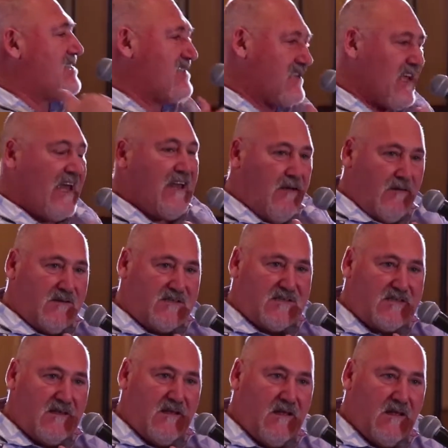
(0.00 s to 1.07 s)
the
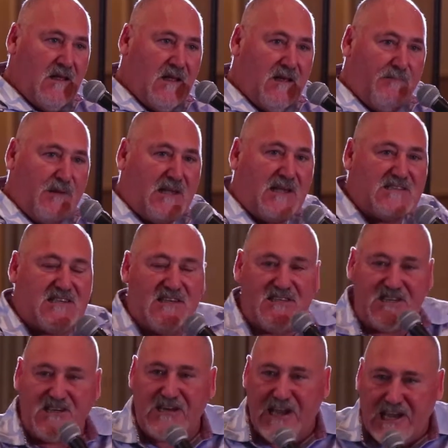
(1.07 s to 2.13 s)
scales because
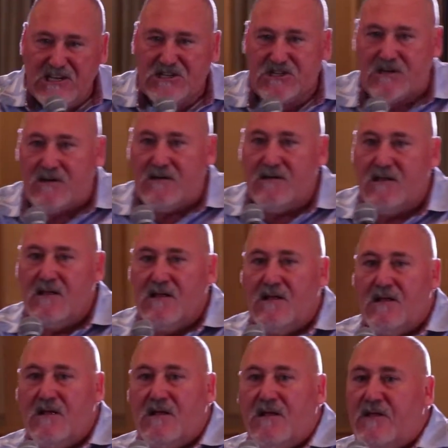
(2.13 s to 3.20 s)
as a nation,
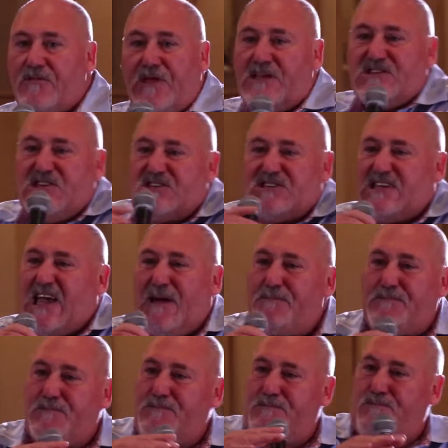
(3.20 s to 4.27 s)
they just
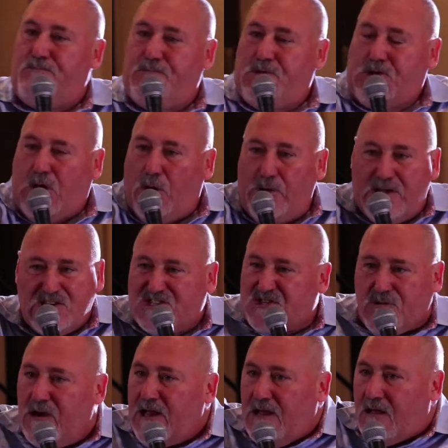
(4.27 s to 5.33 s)
kept going
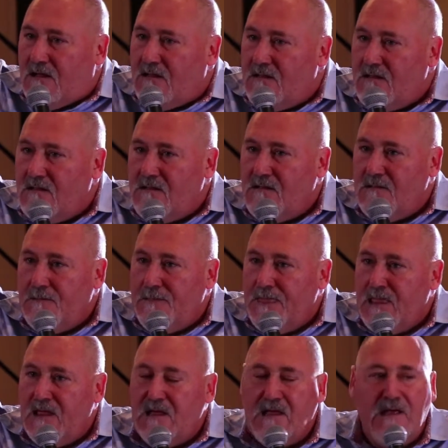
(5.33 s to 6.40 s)
astray.
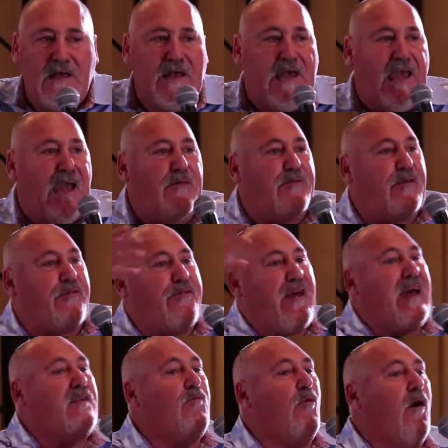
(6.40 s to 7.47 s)
And the
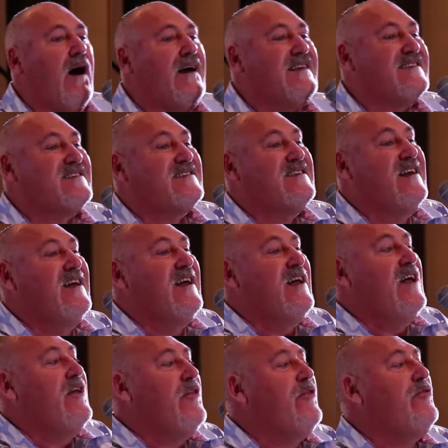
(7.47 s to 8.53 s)
then was
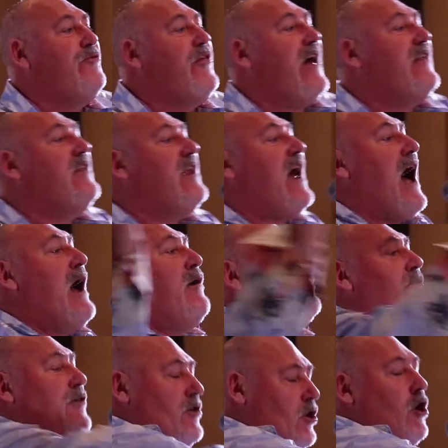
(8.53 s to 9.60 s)
then I, uh,
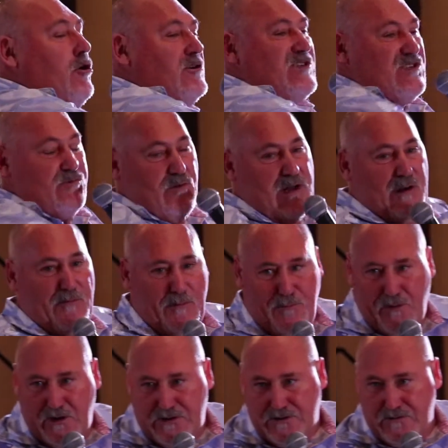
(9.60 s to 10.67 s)
the curses will come
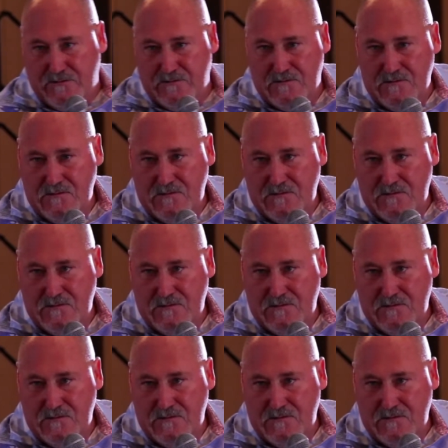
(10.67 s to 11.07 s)
upon you.